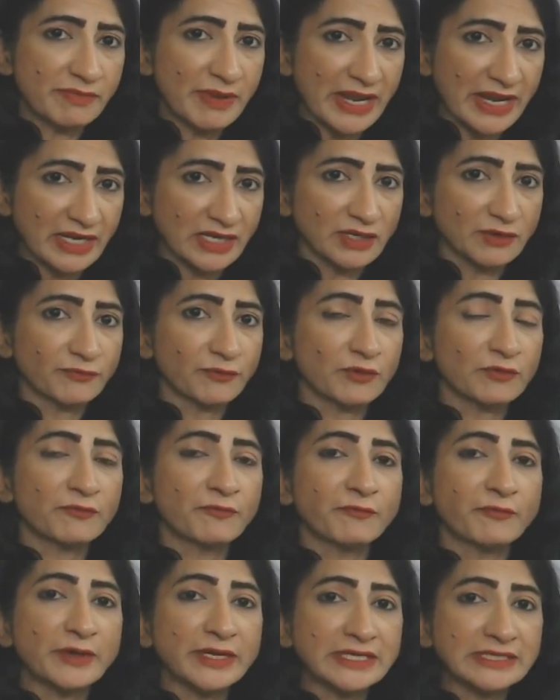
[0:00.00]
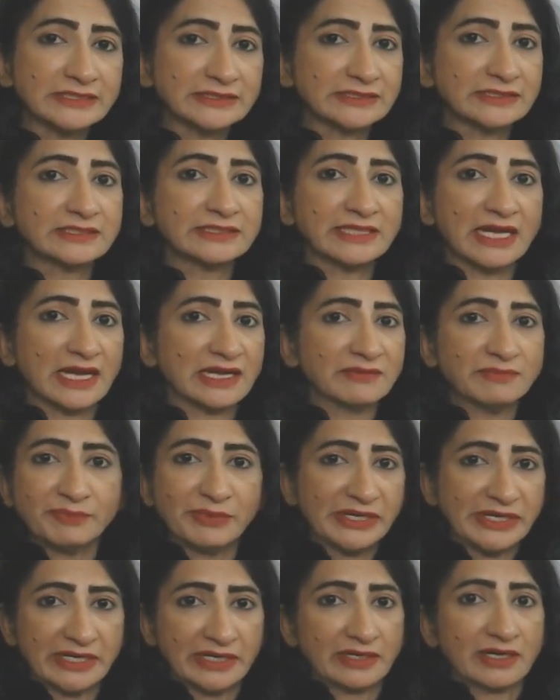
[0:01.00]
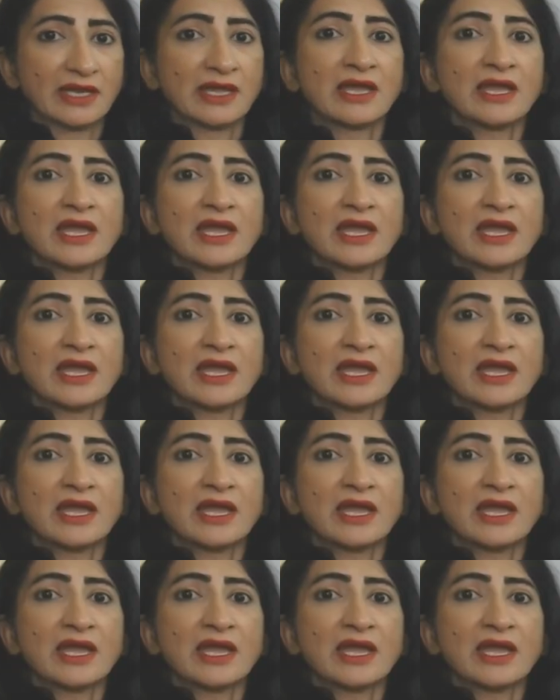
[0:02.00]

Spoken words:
bank for fixed time period.